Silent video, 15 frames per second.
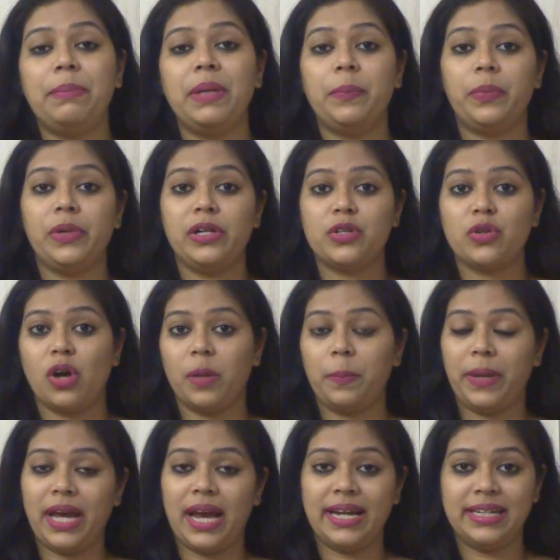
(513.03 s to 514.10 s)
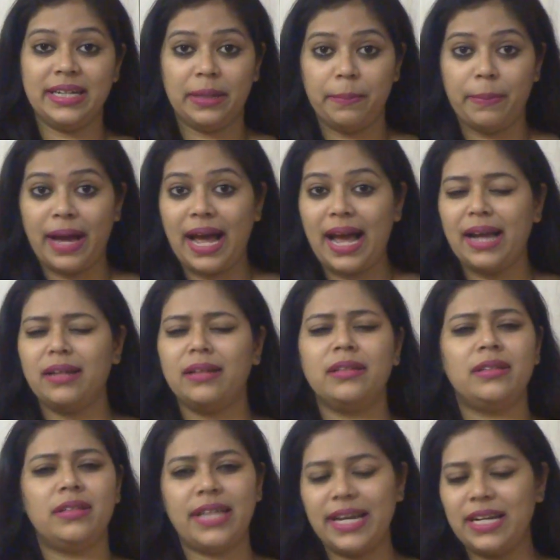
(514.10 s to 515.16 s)
People talk behind her
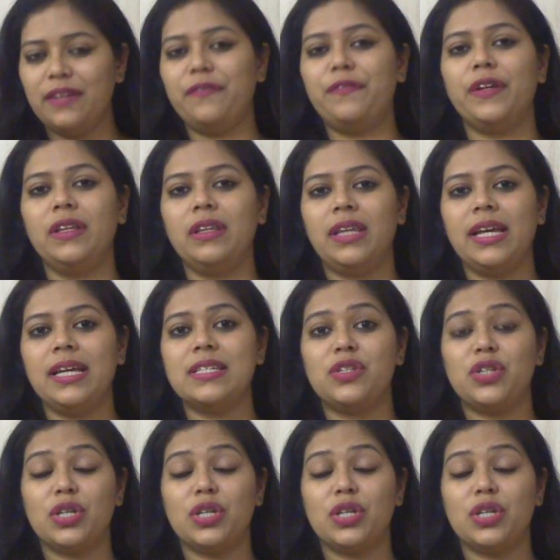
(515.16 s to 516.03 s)
back, ten different things.